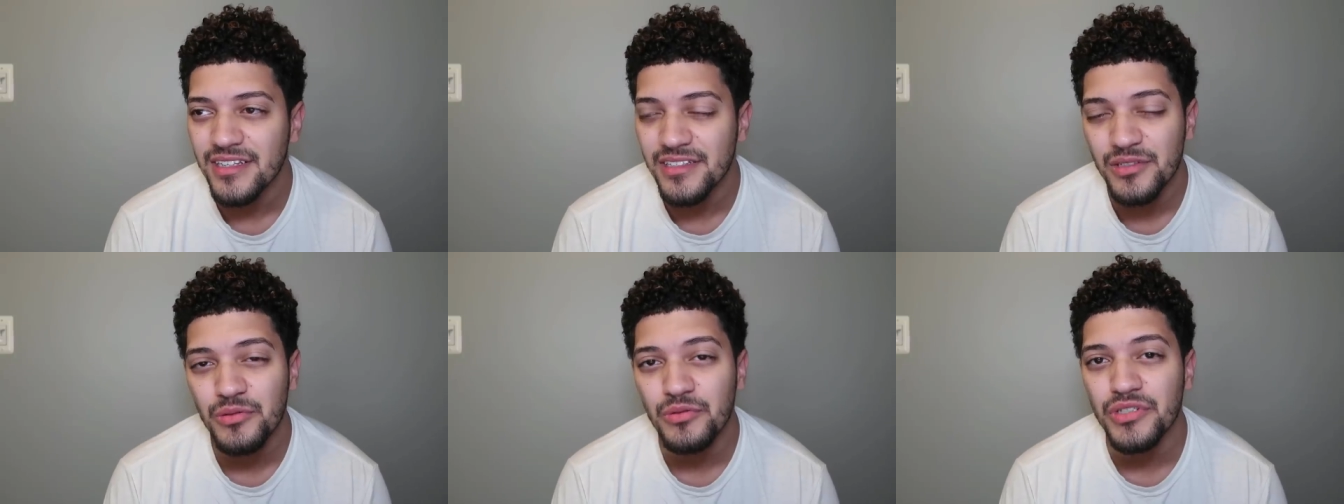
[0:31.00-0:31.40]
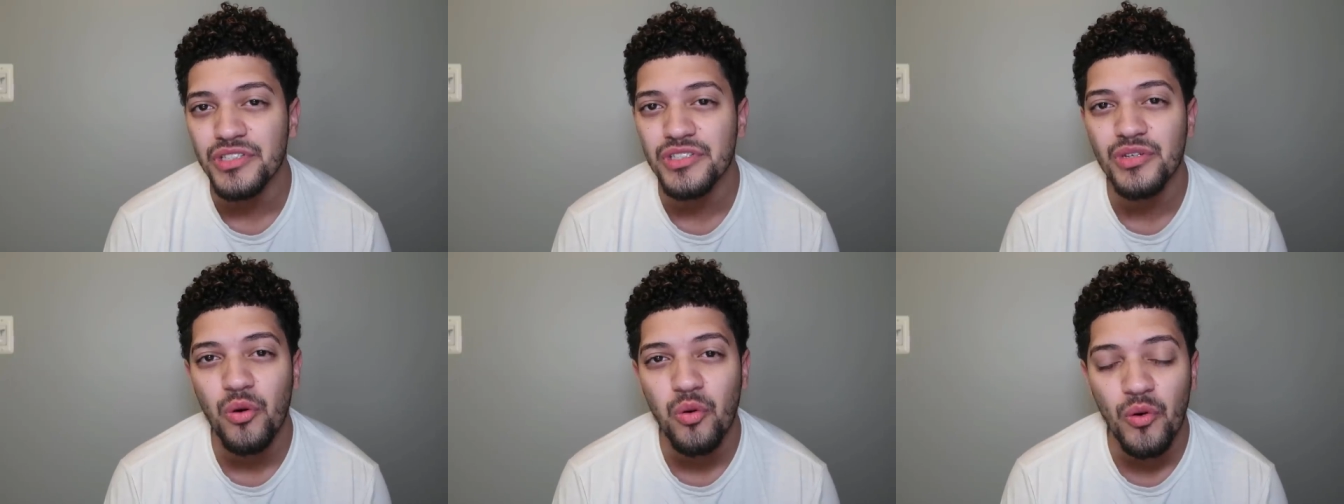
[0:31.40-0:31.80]
This dude
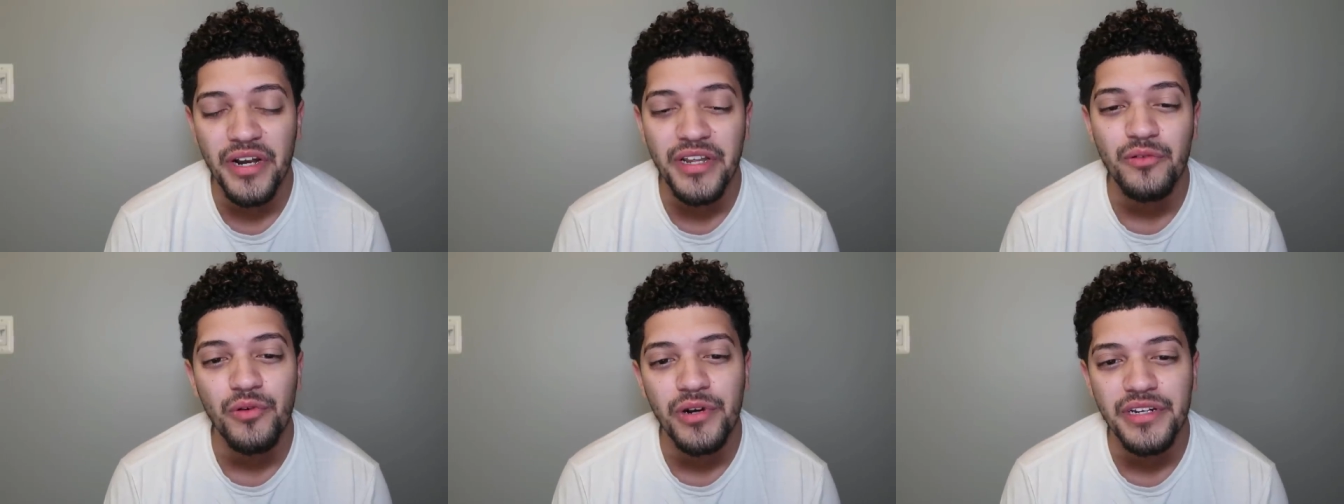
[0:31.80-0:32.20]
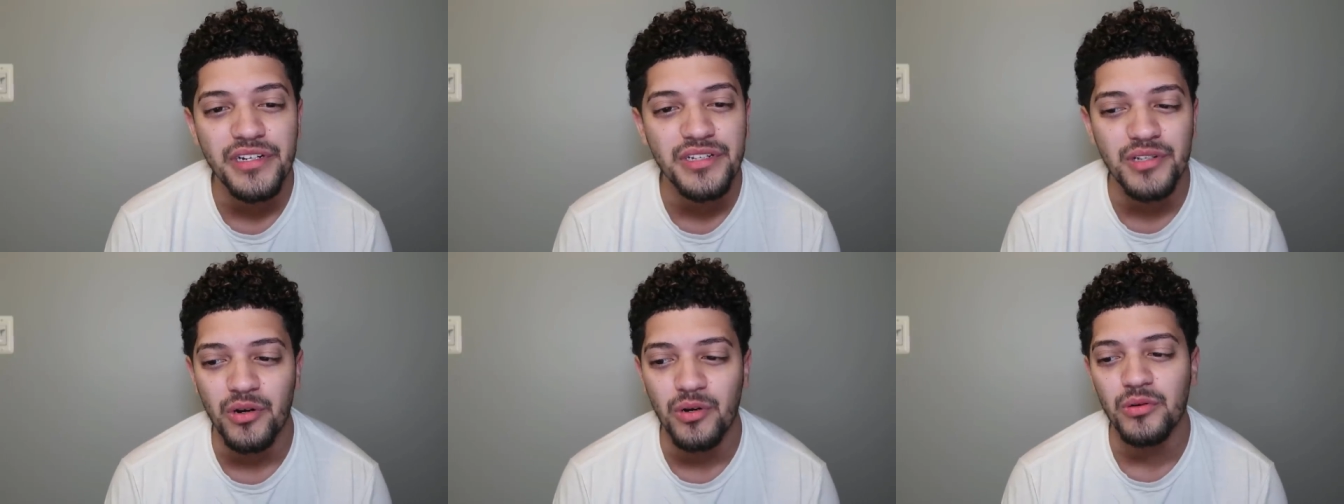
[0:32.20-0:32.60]
was 21
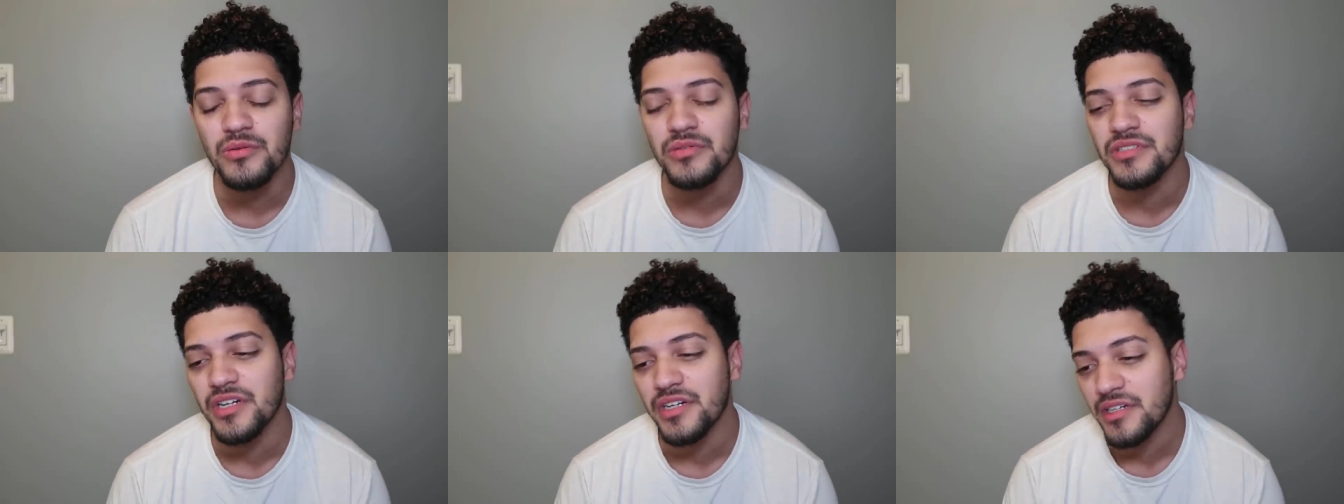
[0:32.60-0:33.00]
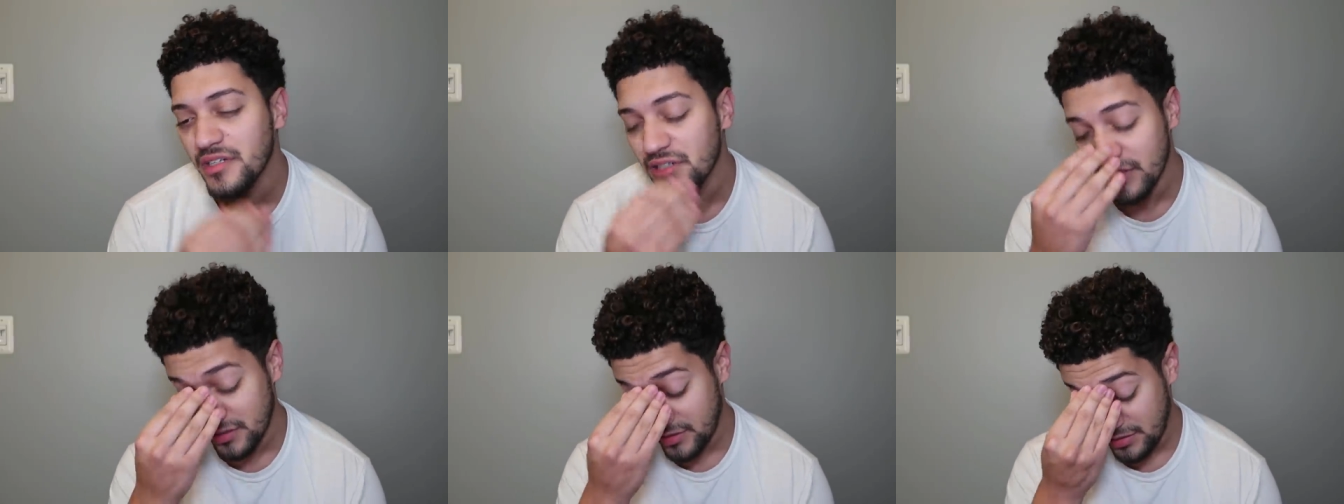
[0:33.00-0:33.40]
years old,
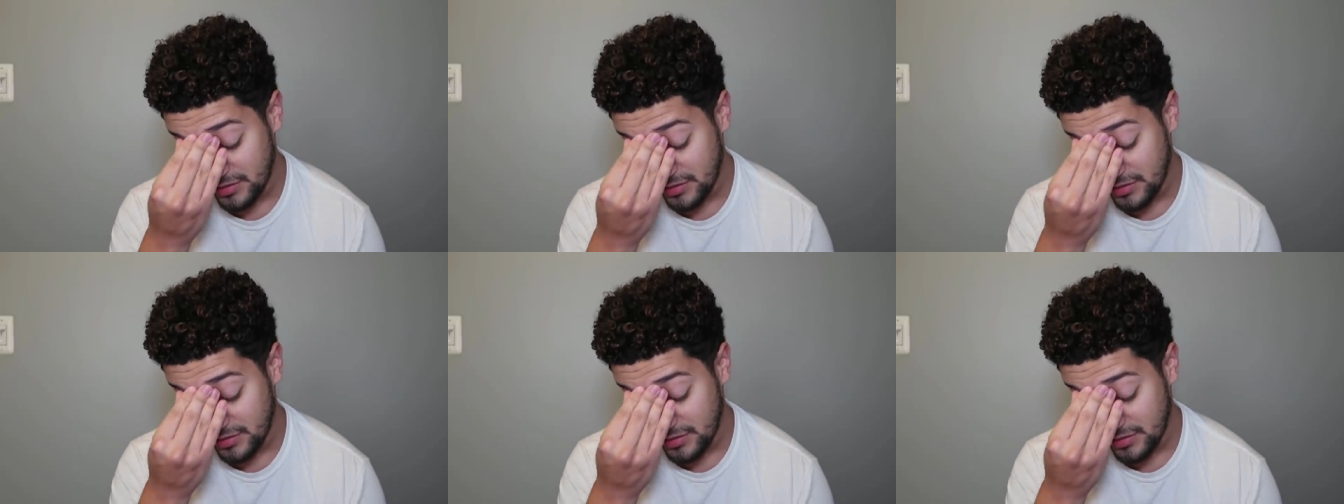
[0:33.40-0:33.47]
son.